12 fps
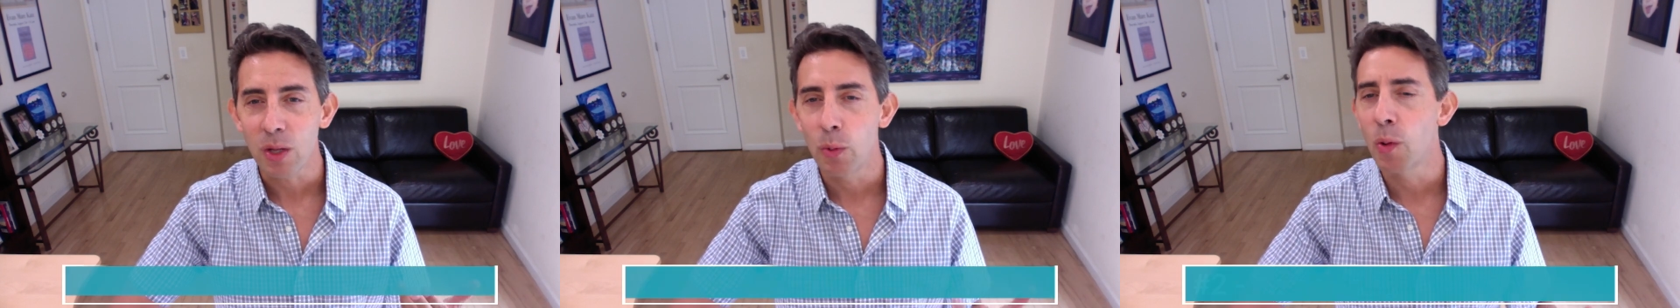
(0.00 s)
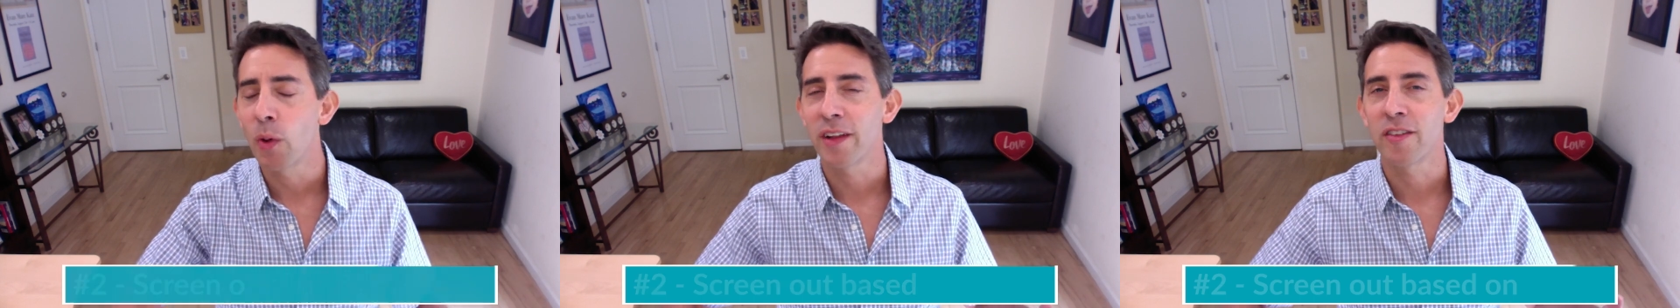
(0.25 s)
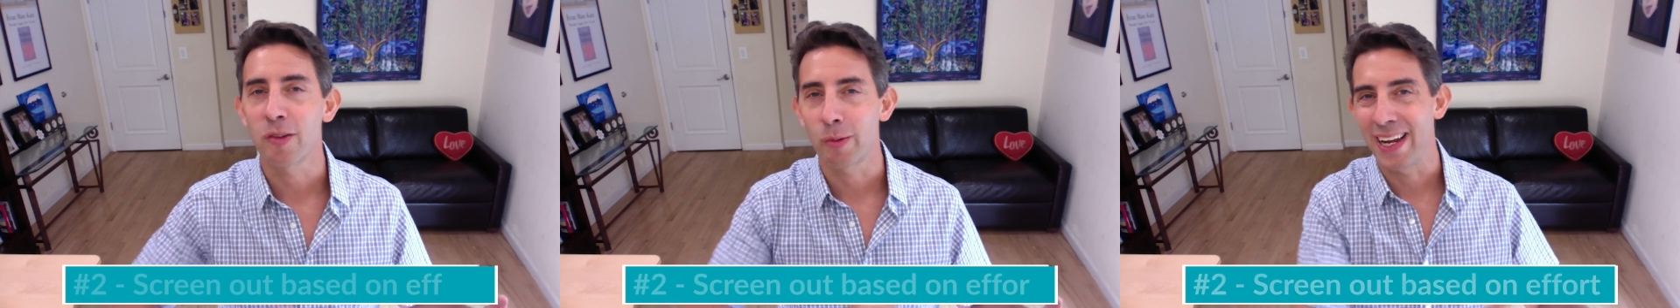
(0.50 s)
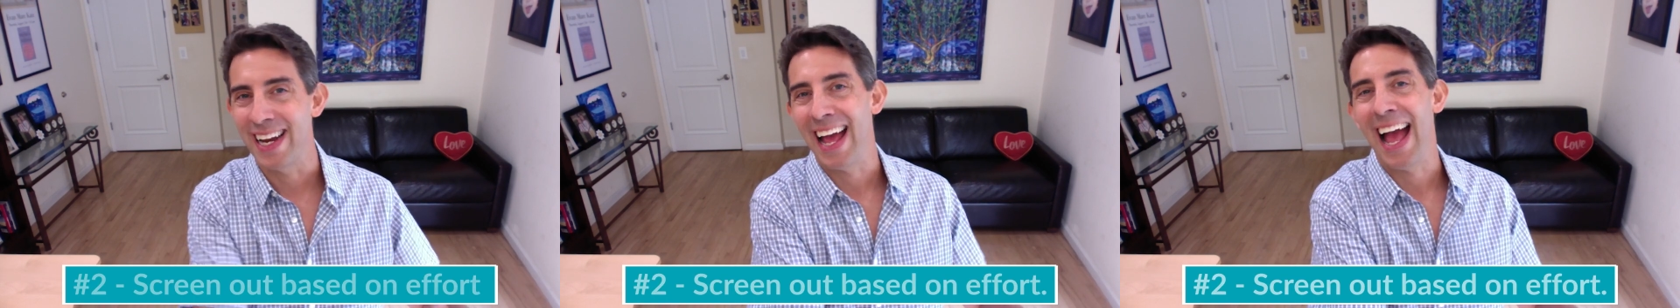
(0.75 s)
we want to
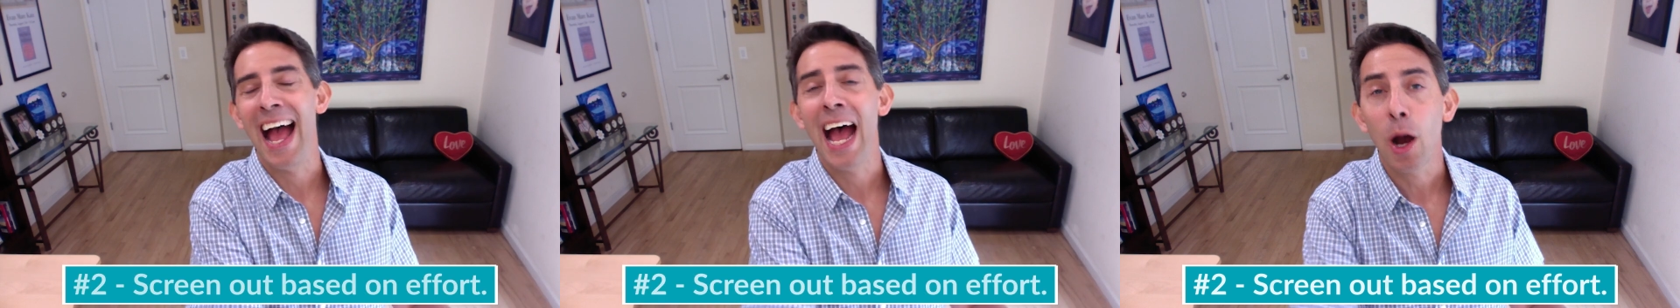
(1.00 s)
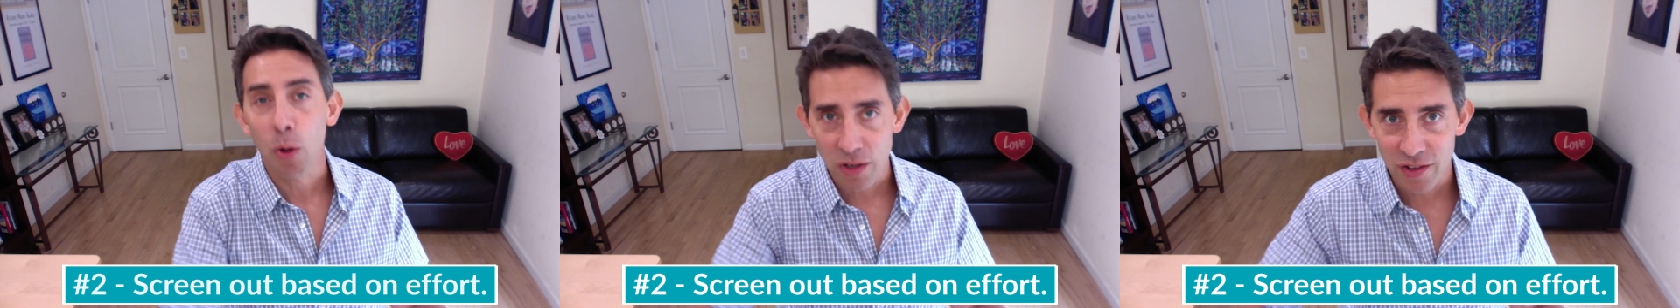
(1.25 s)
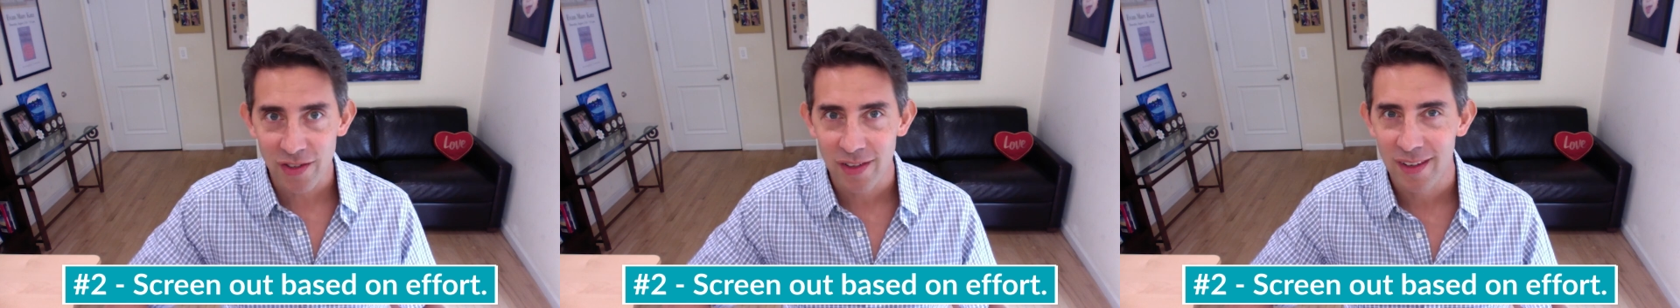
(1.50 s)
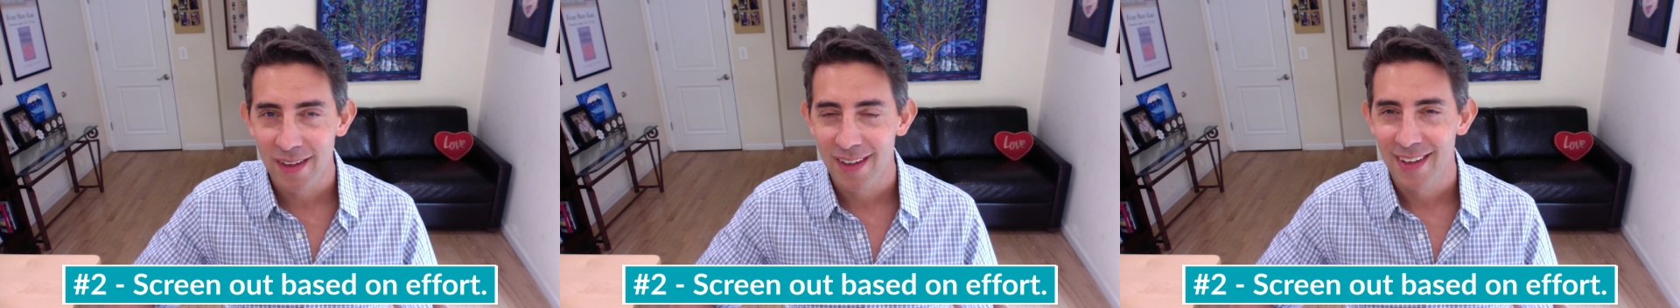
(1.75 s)
screen out
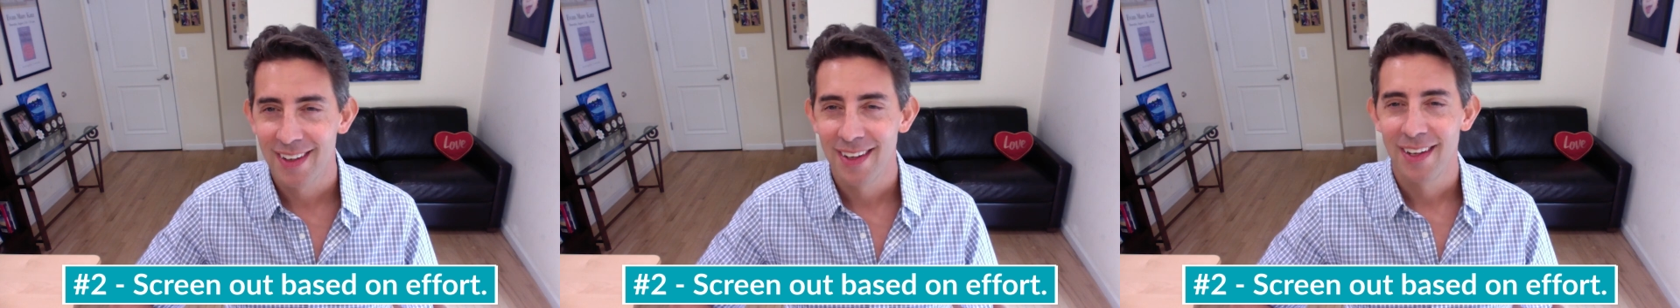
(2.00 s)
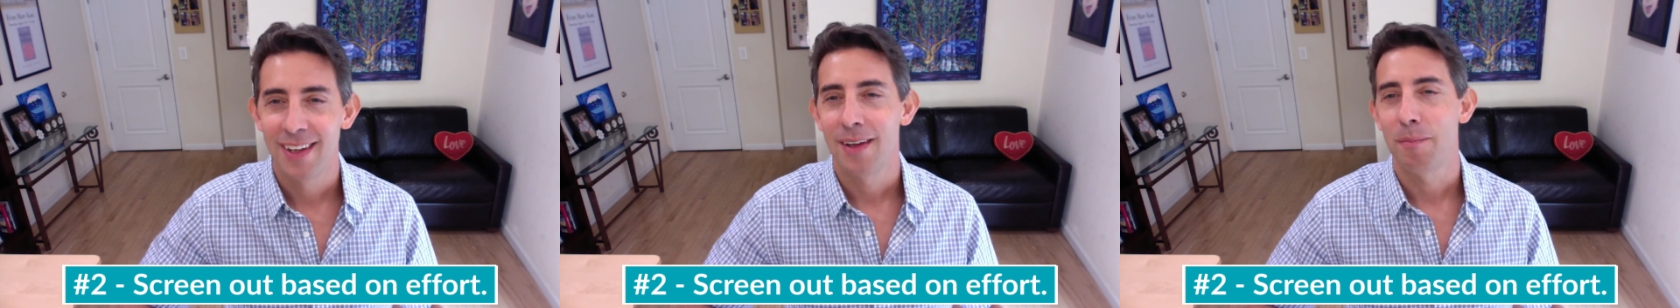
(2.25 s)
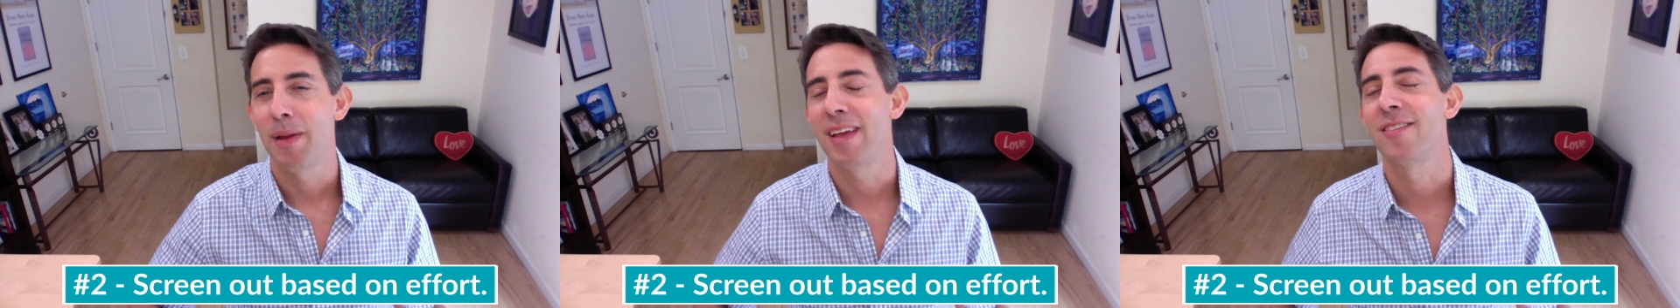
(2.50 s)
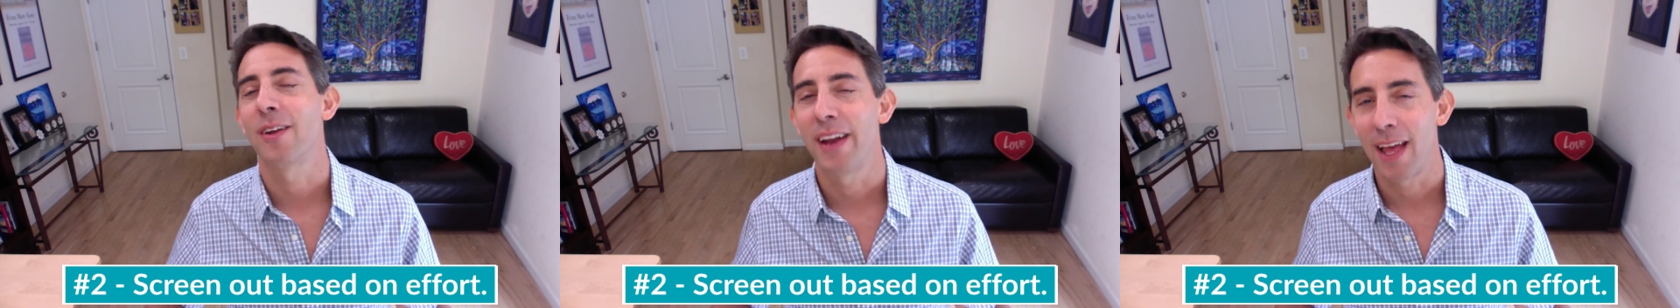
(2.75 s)

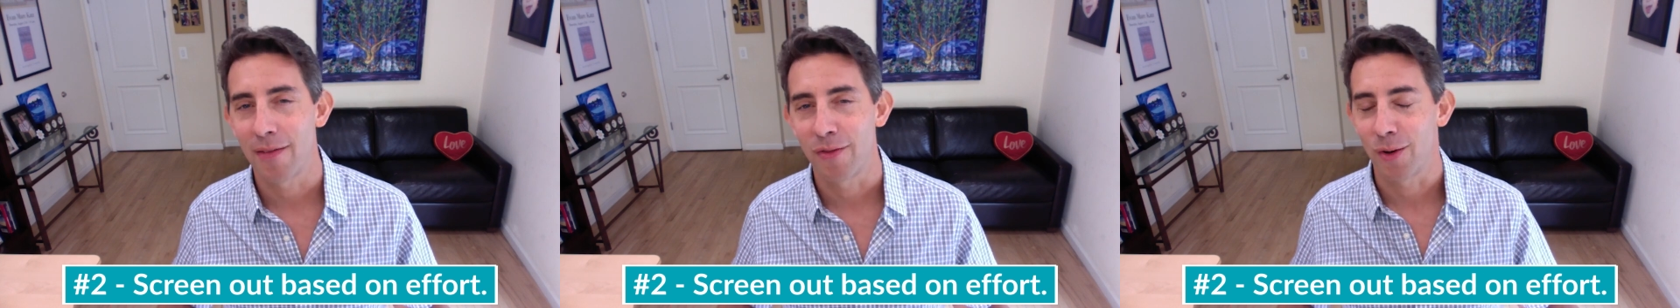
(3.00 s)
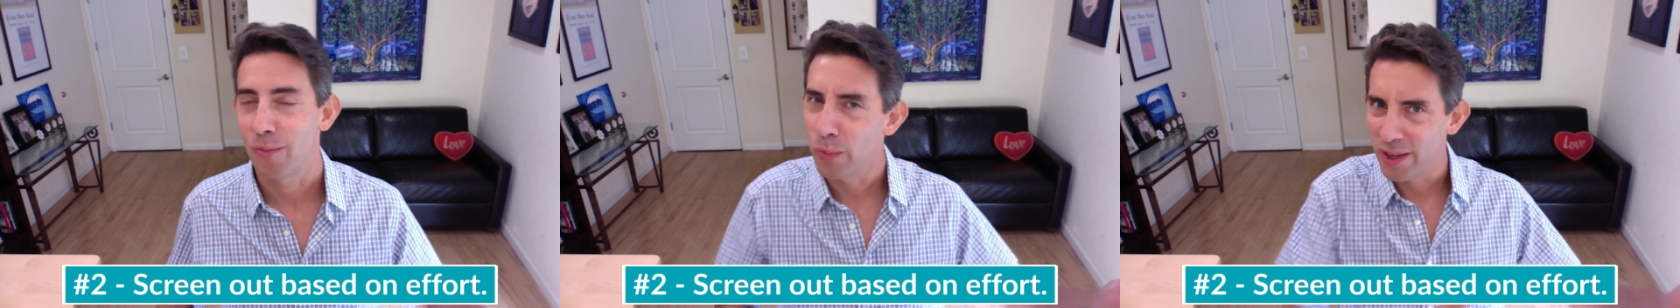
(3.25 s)
based on effort.